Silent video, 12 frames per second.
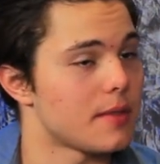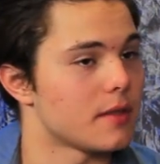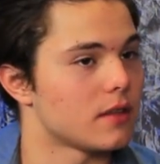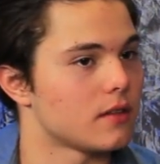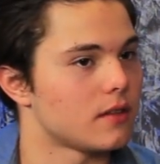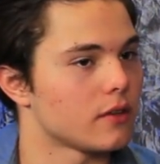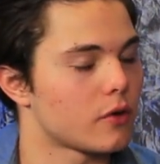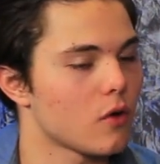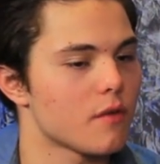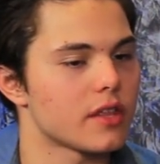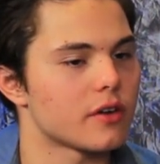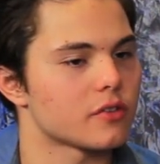And the
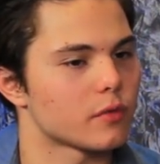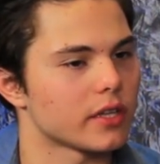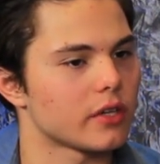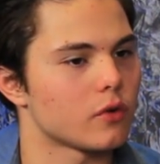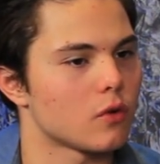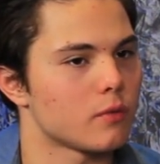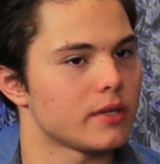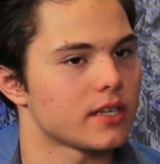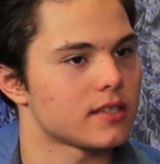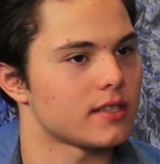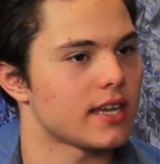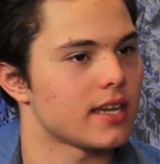crew over there is really cool
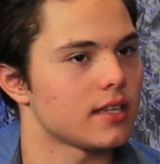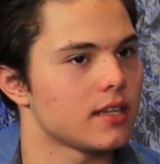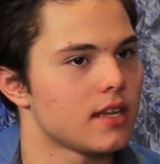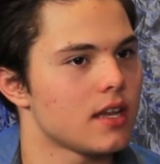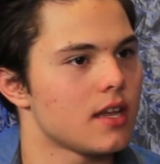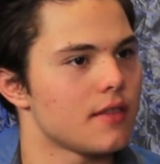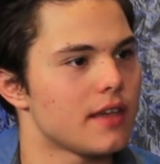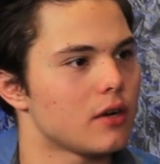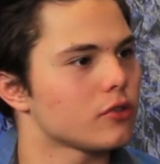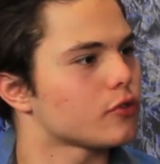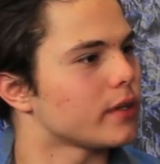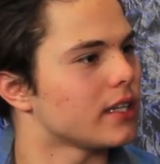because they
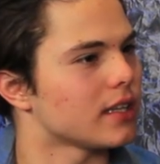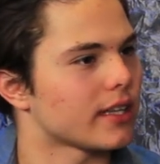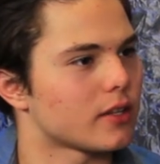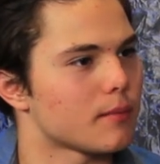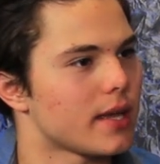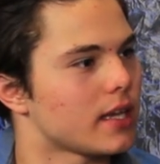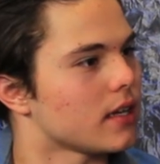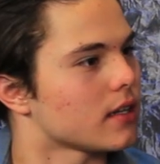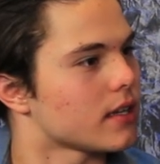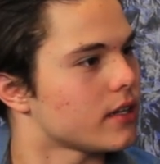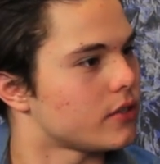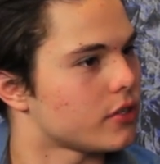don't treat it like they're making
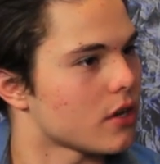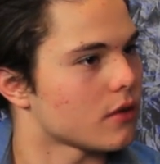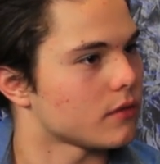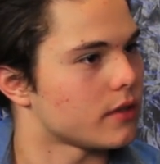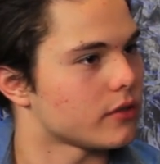a kid's show.